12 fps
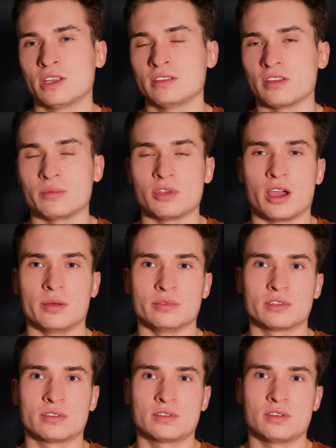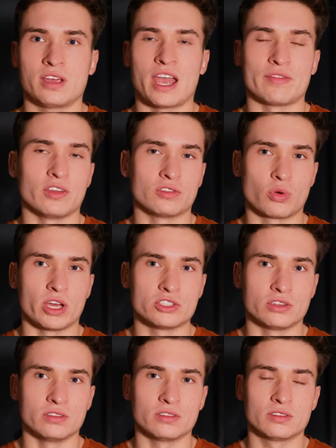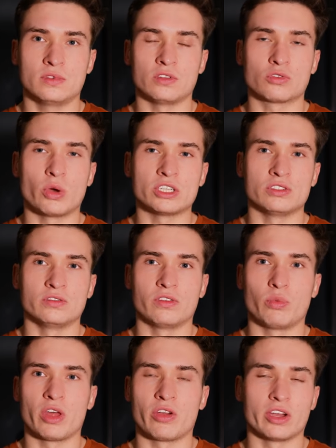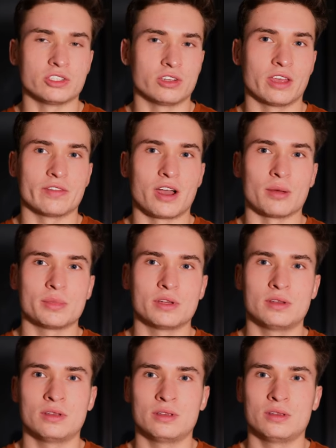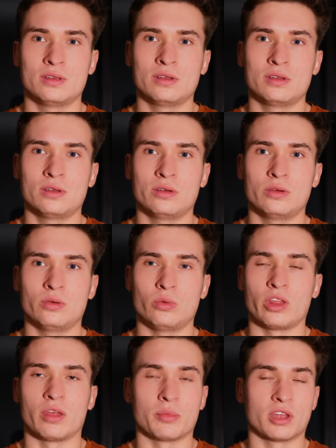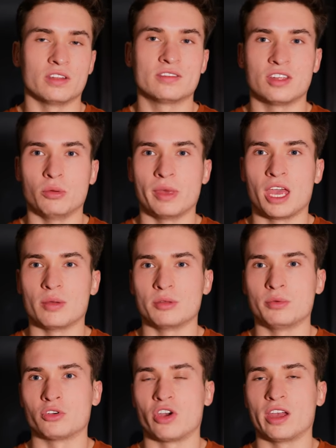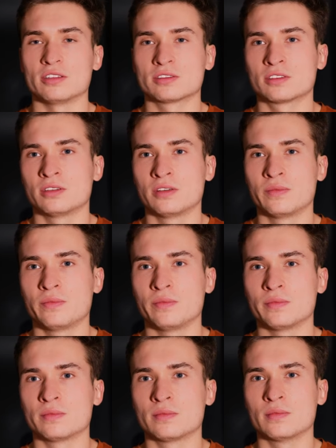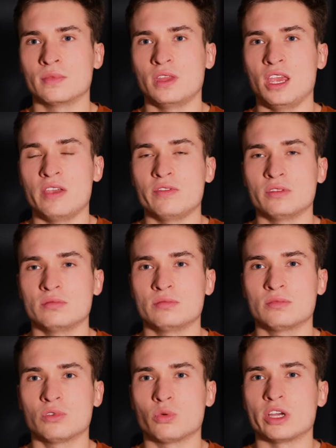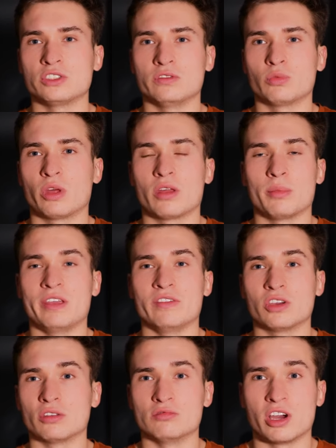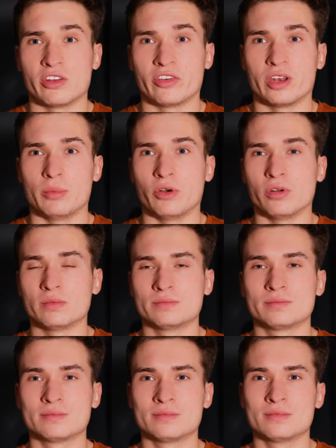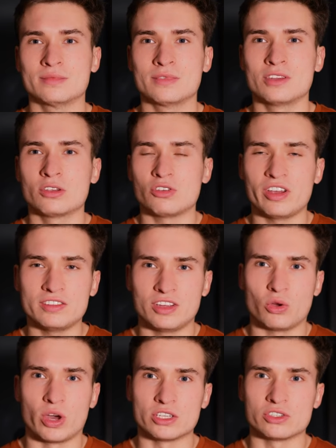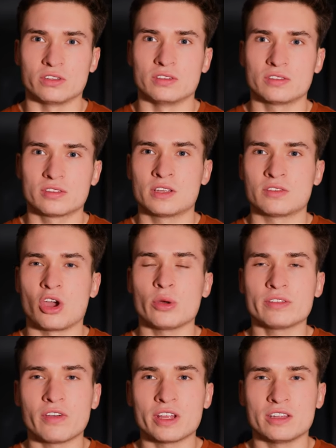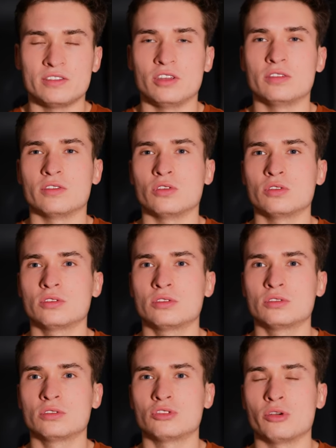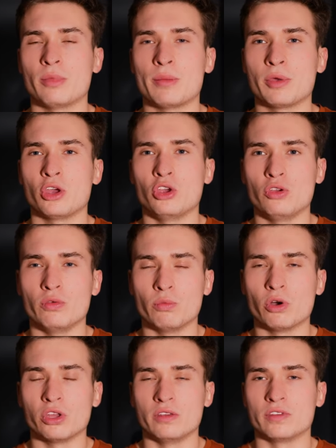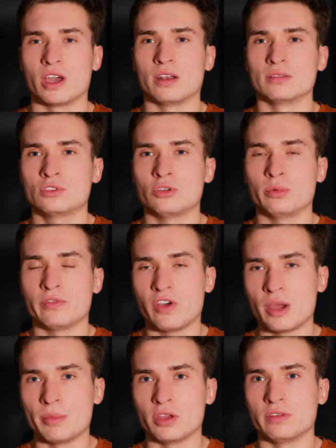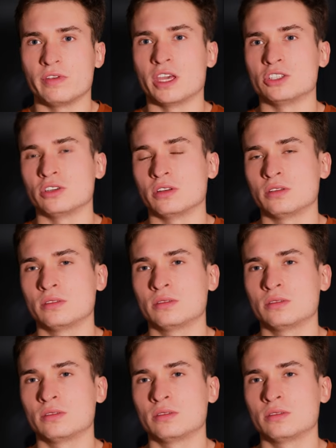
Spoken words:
sometimes I have those questions. Those questions of whether I should give up, whether I'm gonna still be able to progress, even questions whether I'm even a good runner anymore. Crazy questions. So I always find it's useful to remember what you've done to provide motivation